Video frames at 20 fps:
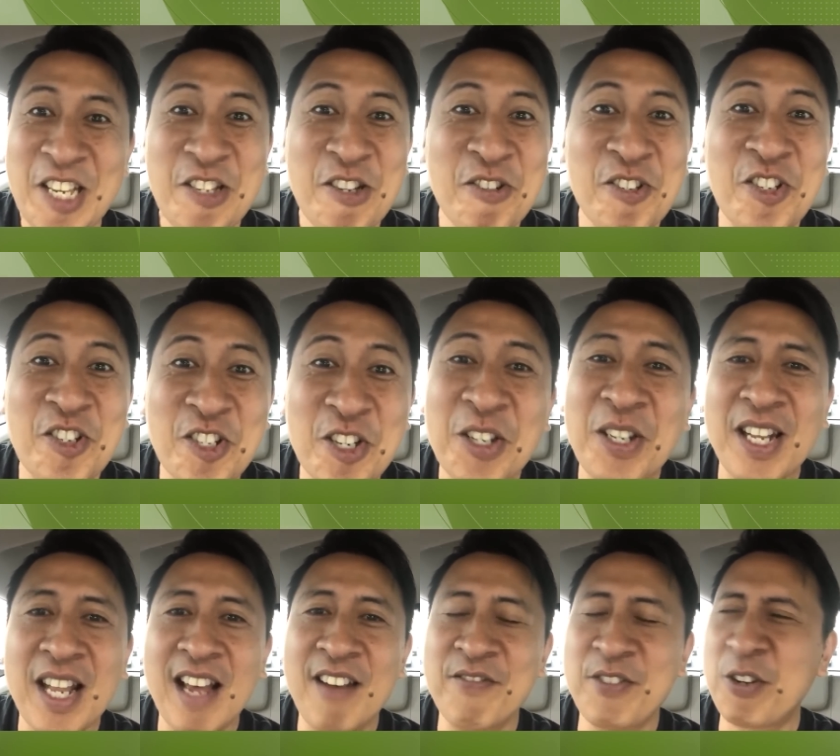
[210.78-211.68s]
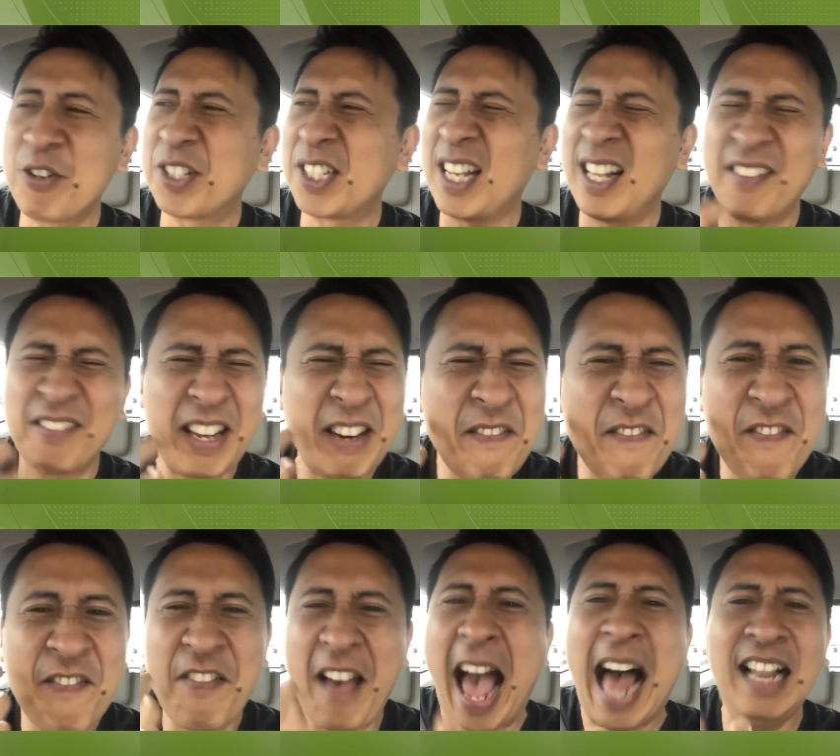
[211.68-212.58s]
You should love yourself and
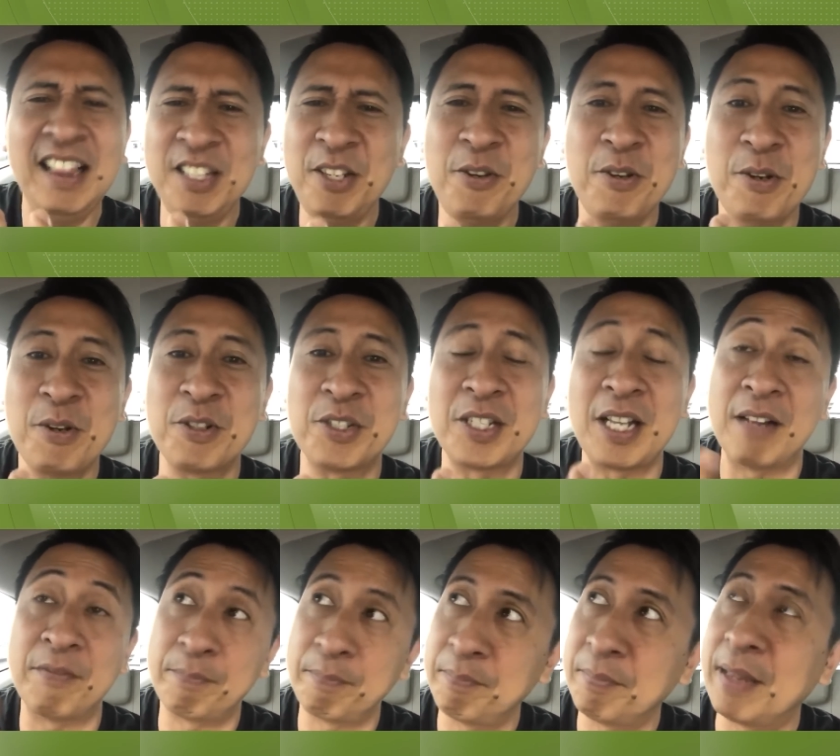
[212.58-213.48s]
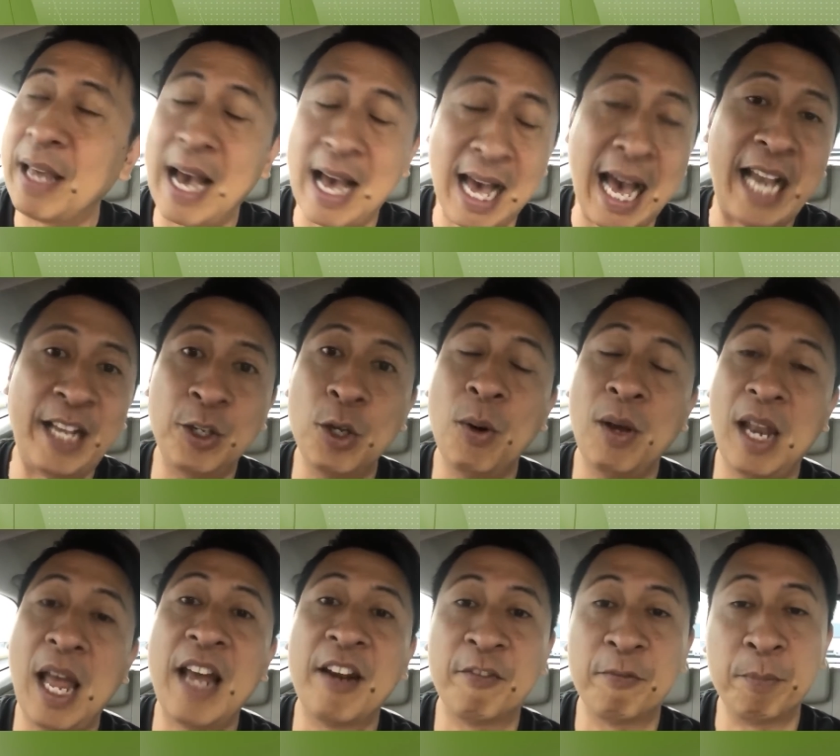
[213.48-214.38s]
value yourself. I know
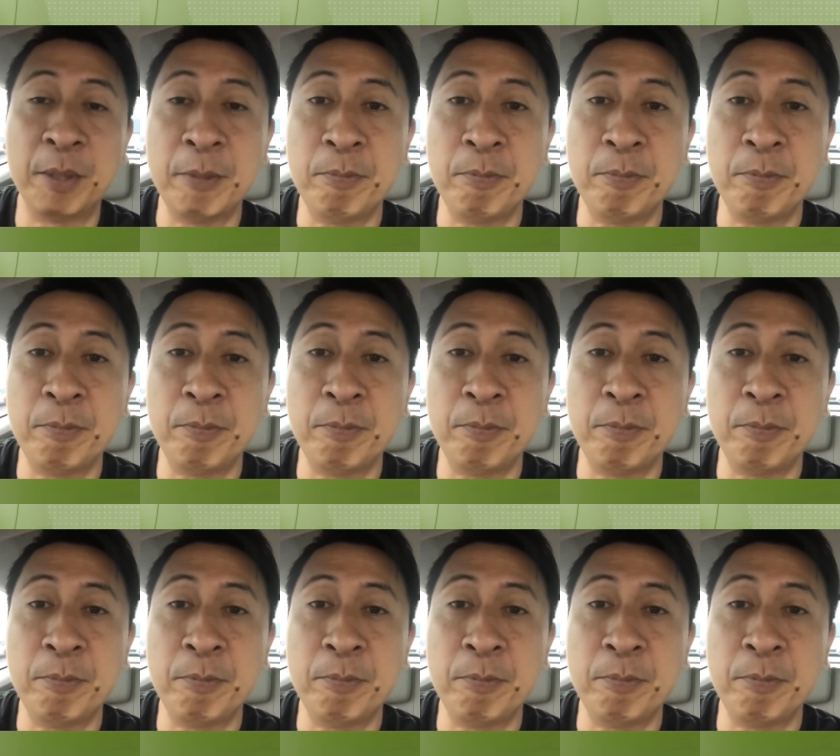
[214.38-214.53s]
a lot of